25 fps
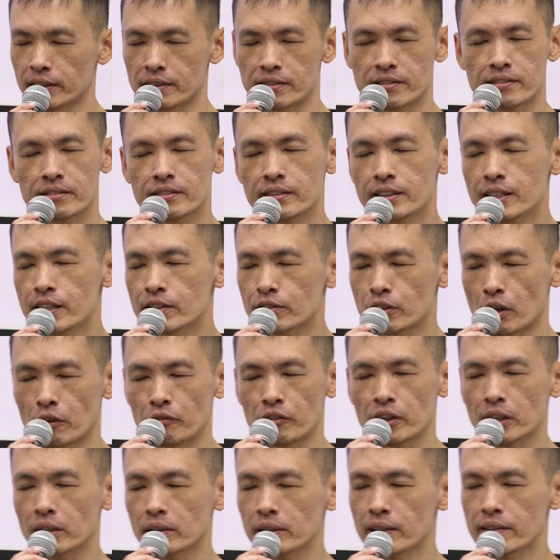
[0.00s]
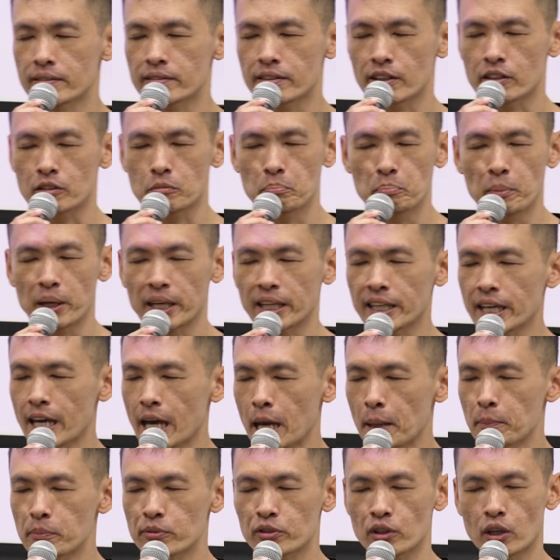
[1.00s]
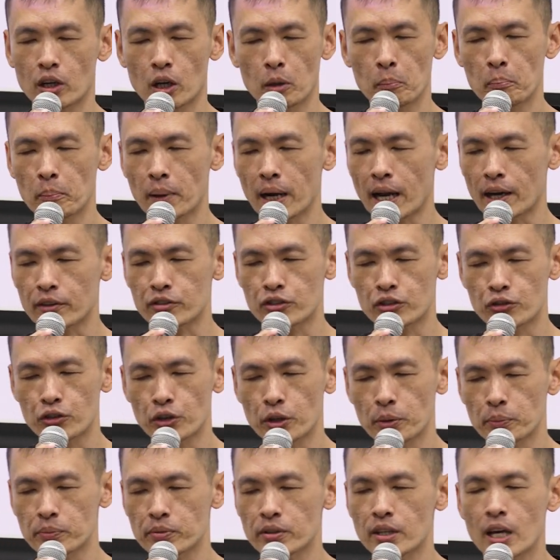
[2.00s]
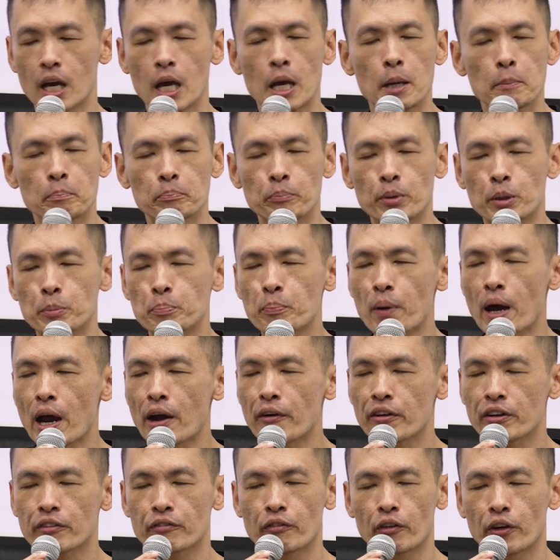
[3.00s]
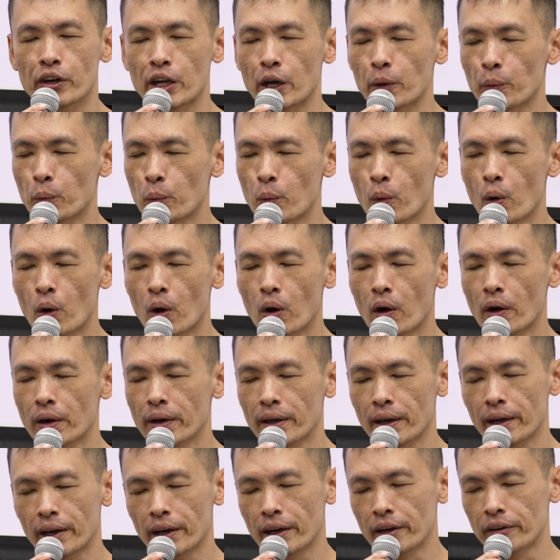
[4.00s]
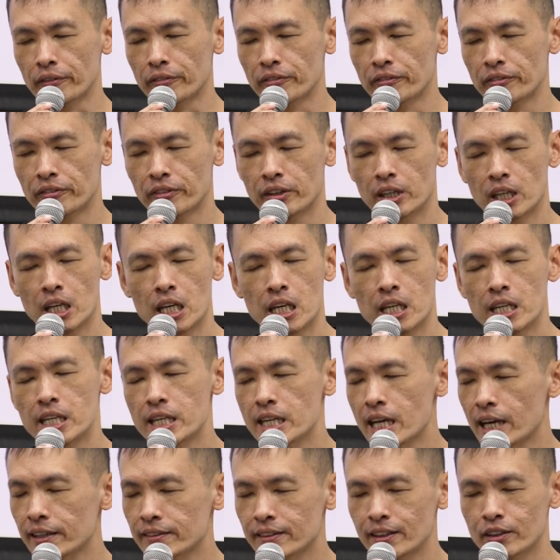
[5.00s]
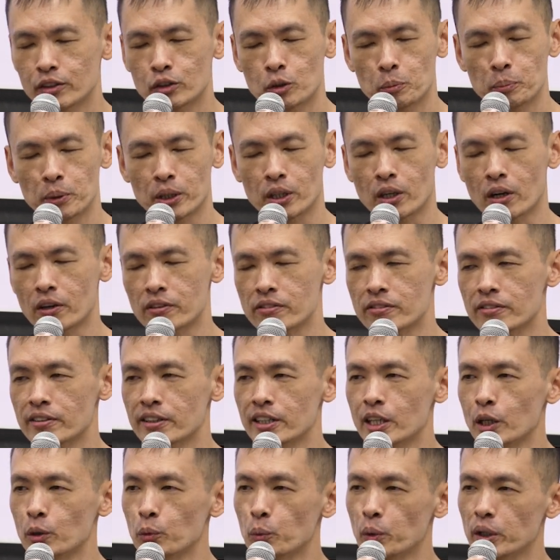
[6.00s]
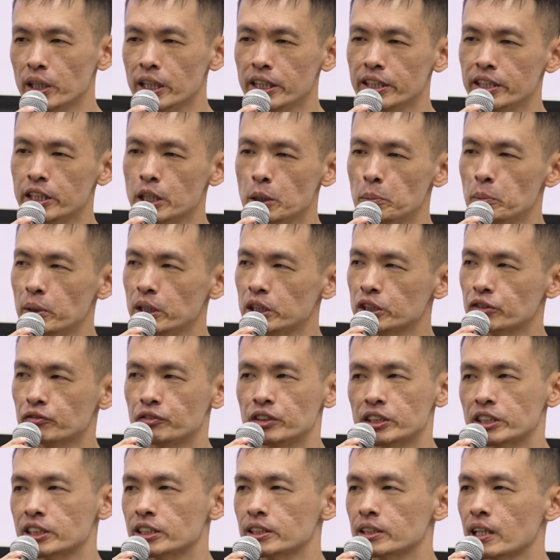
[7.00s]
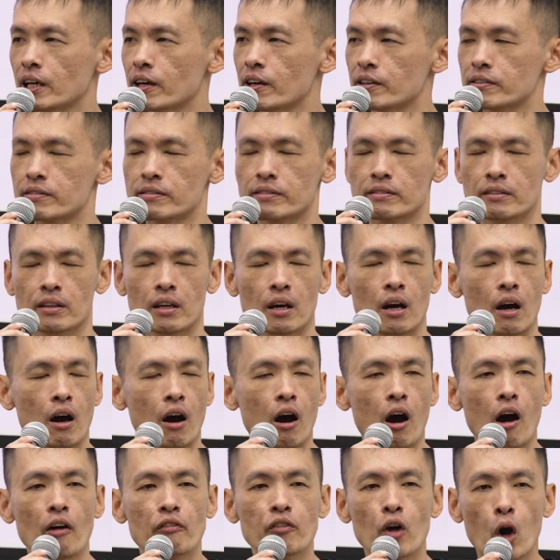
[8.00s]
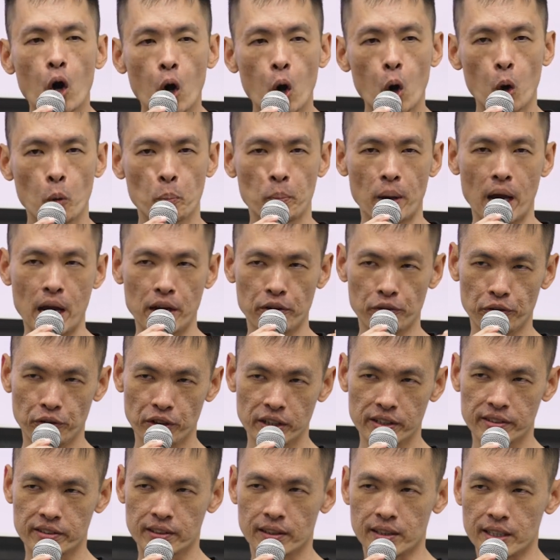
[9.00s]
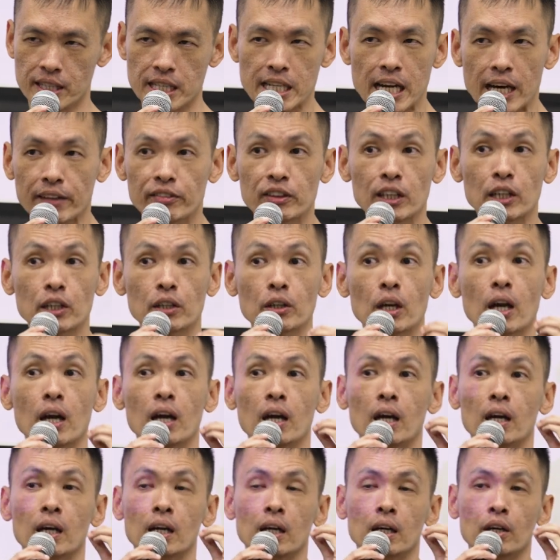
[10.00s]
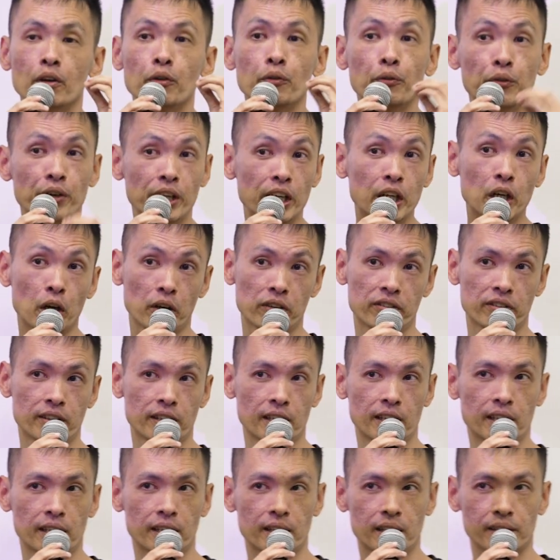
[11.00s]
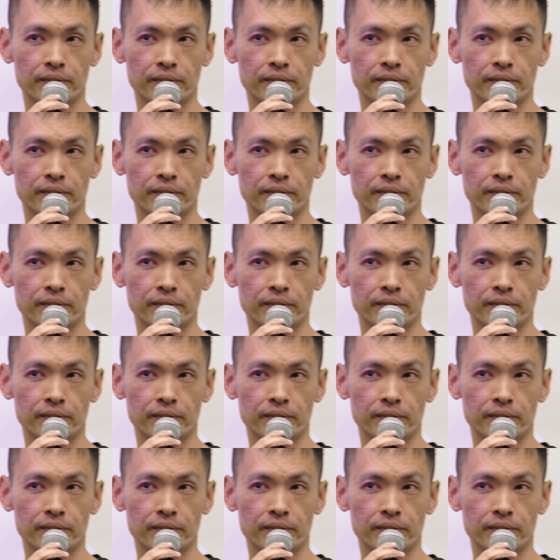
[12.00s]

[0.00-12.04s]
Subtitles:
Seeds of illnesses make camps along bloodstreams, preparing for that war on health. Nothing to be considered within diminished vistas of hope and reason. Nothing reconsidered.